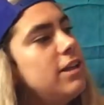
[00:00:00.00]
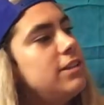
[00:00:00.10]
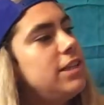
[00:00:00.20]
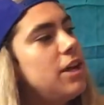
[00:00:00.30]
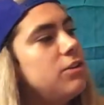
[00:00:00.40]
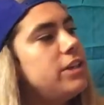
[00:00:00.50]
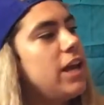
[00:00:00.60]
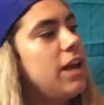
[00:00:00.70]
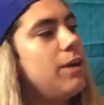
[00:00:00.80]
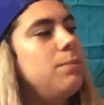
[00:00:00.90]
Tail
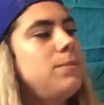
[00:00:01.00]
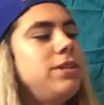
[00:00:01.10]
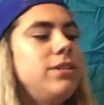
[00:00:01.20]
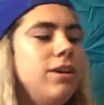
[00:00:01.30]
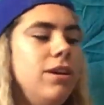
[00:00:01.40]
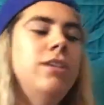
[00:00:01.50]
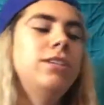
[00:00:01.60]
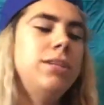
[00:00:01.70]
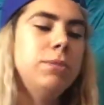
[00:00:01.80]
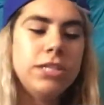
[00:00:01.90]
tips.
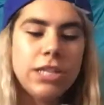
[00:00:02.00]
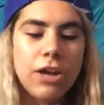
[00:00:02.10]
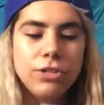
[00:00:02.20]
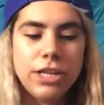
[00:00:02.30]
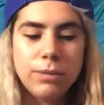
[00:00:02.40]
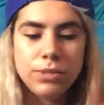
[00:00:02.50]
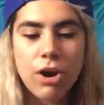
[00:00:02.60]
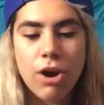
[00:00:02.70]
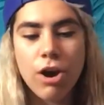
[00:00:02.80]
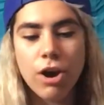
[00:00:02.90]
Some of the tail tips
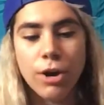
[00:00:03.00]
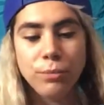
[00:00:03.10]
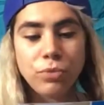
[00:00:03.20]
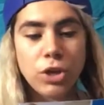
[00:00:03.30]
are,